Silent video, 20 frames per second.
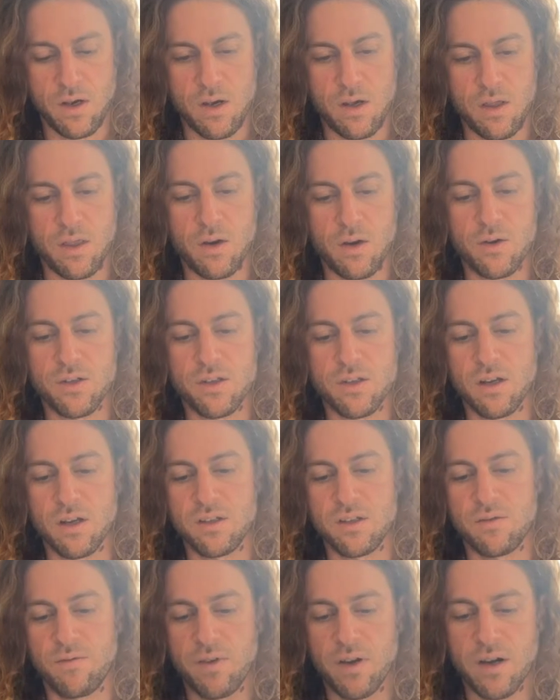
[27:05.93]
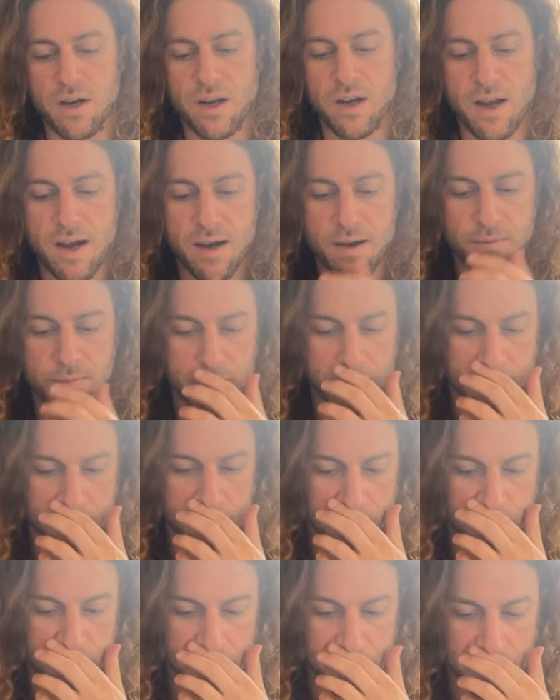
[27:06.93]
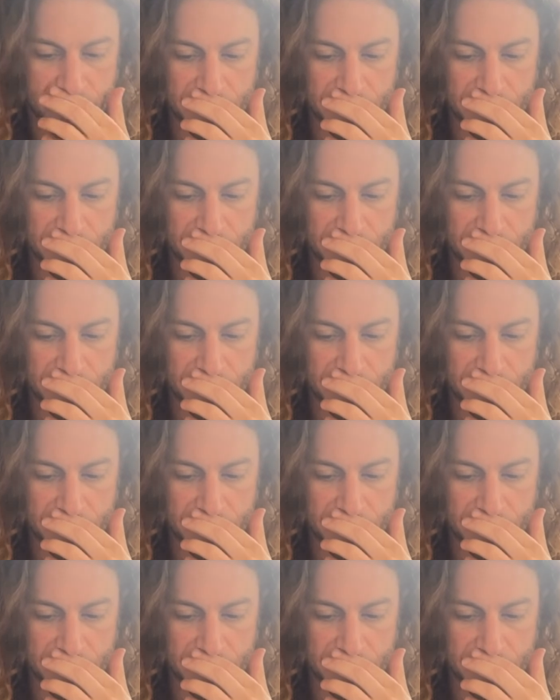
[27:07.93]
There's this very obvious